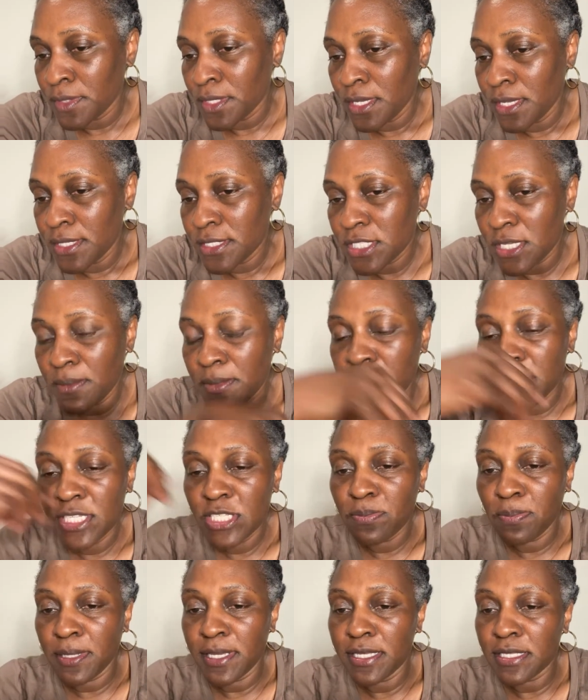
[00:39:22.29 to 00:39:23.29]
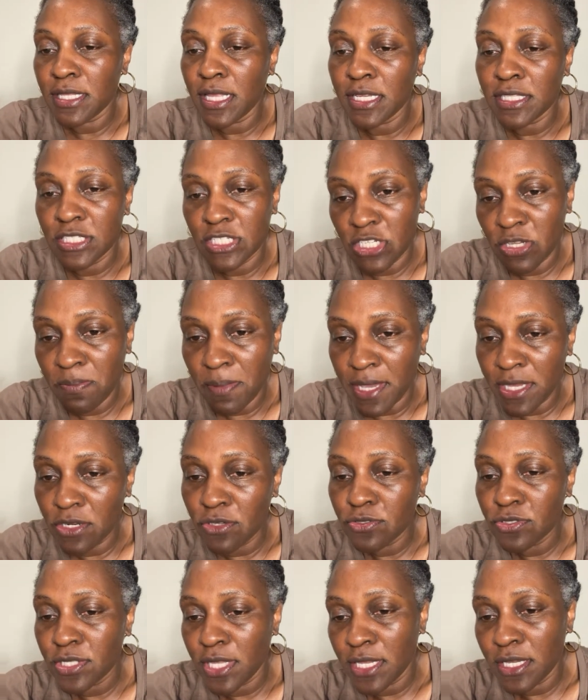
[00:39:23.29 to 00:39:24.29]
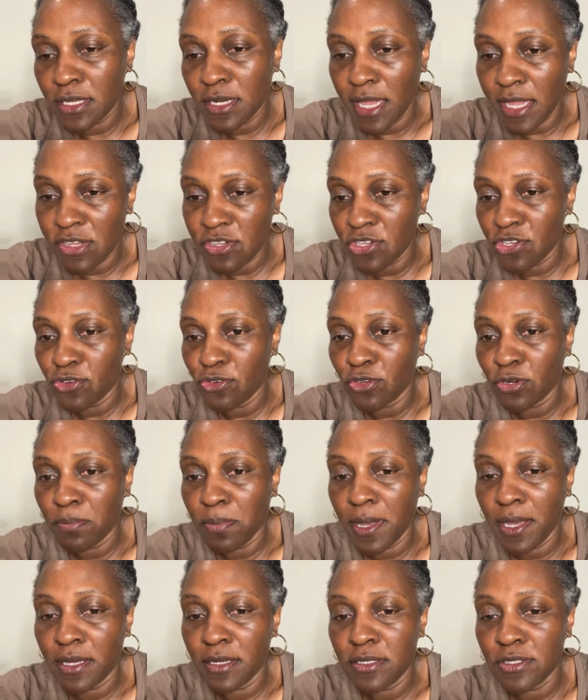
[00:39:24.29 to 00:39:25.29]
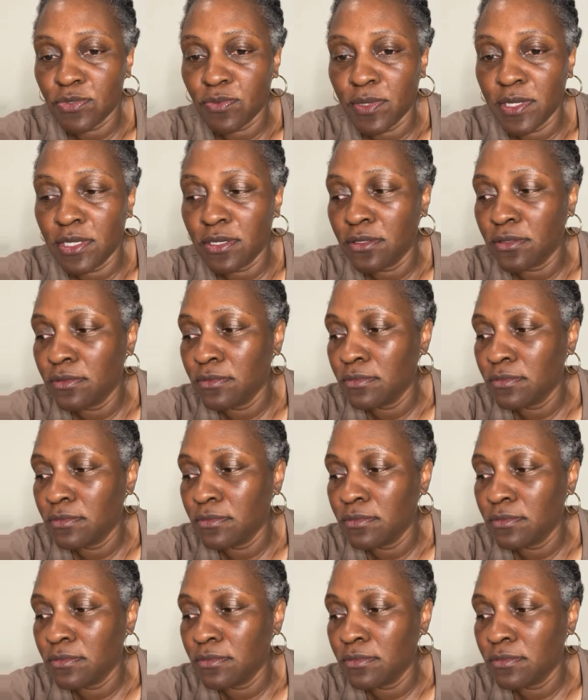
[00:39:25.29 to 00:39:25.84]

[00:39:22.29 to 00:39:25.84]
some of these plants like the tomatoes. They can actually go in the pot as well.